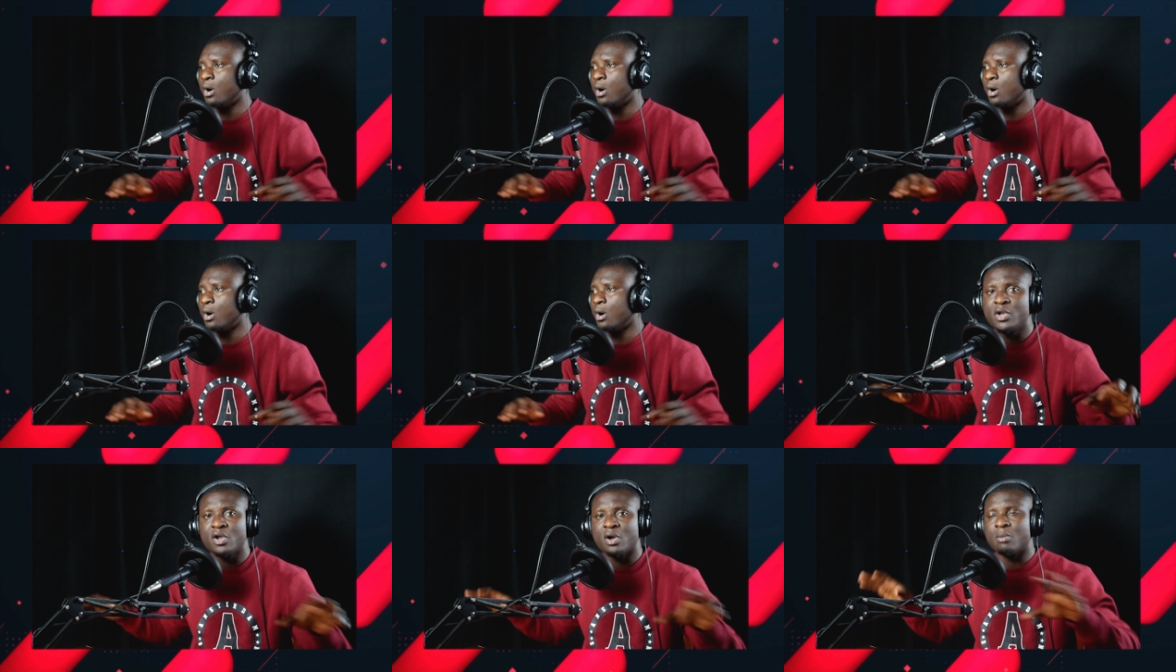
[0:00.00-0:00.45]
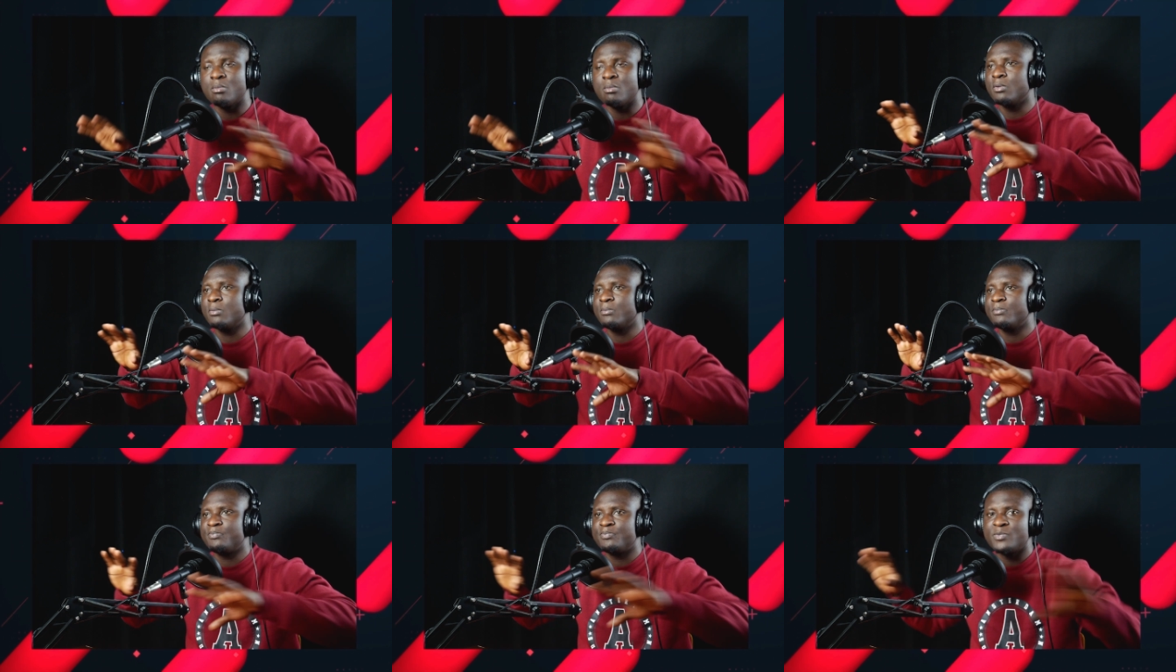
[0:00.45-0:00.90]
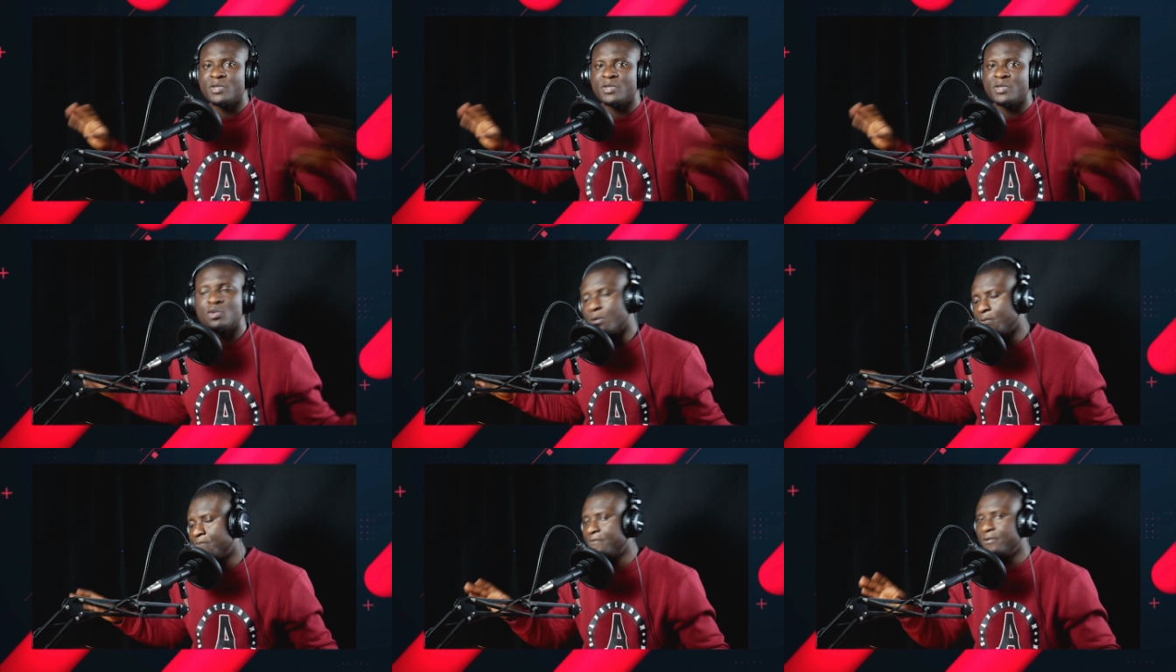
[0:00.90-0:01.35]
omo ye omo
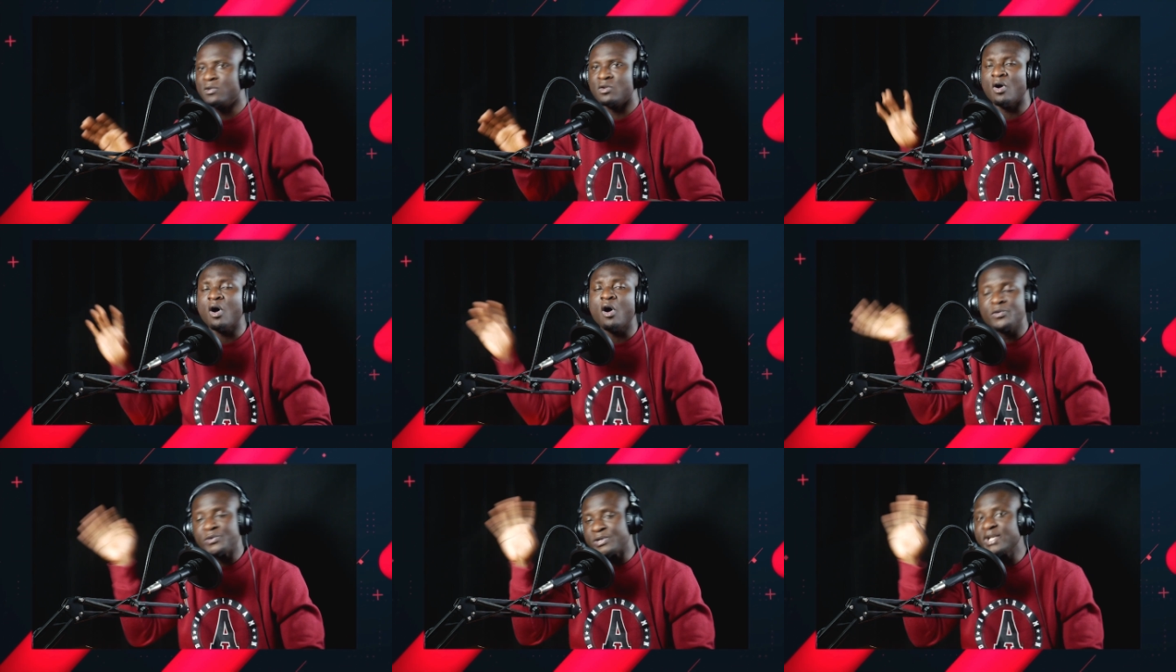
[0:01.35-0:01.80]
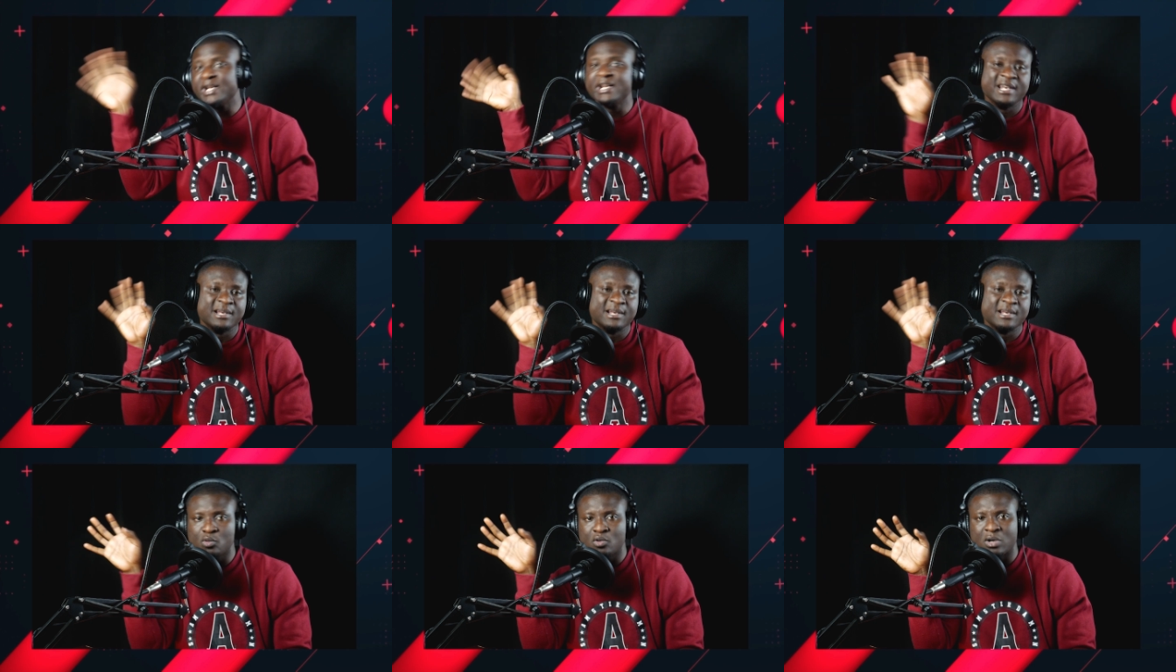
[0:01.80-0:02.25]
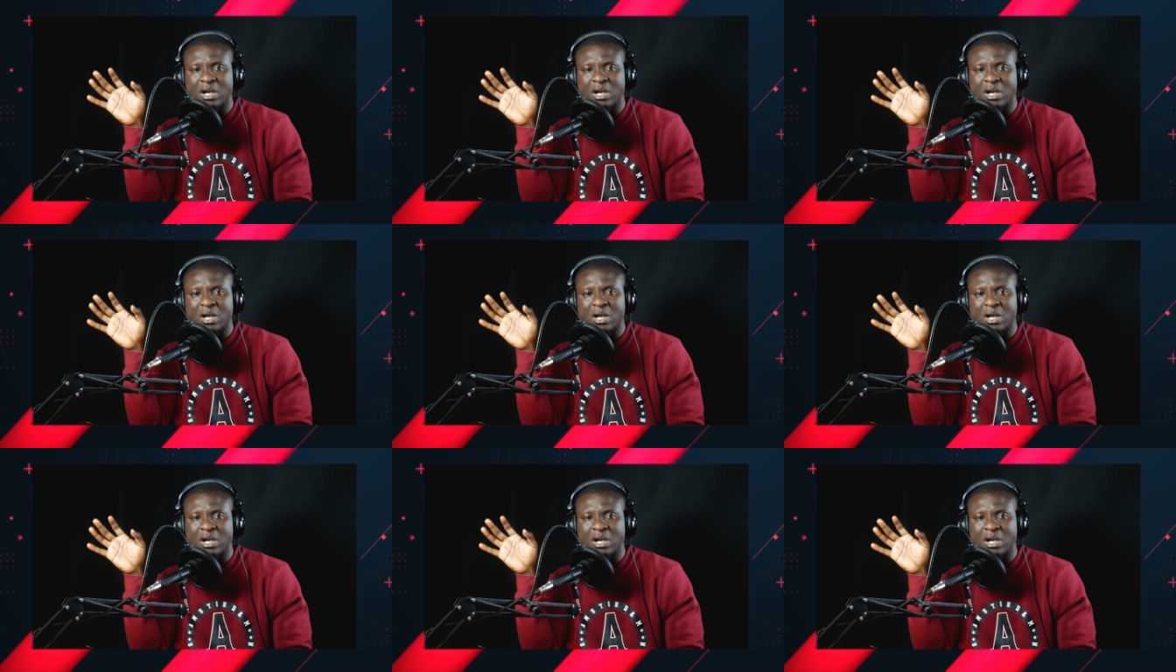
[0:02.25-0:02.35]
roughly all shine in mu